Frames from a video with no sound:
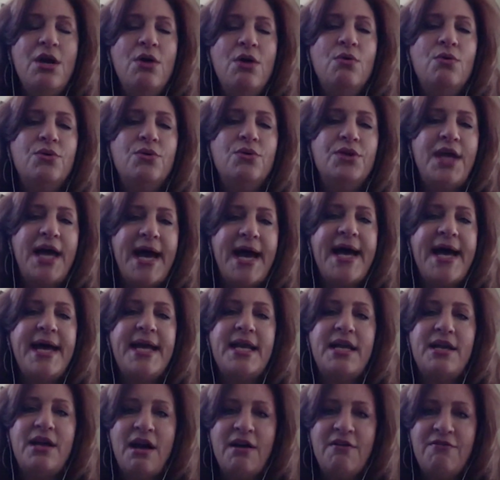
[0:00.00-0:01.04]
Well, that
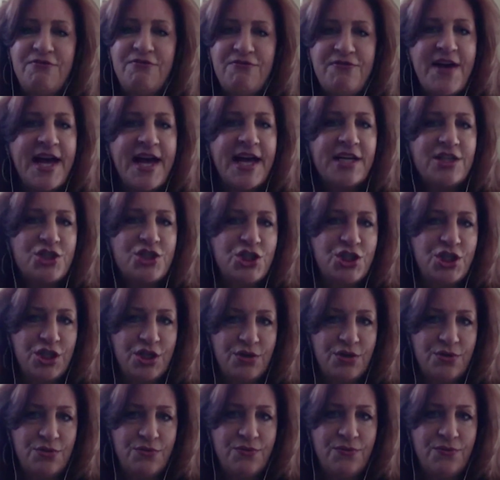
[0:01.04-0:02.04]
affects you.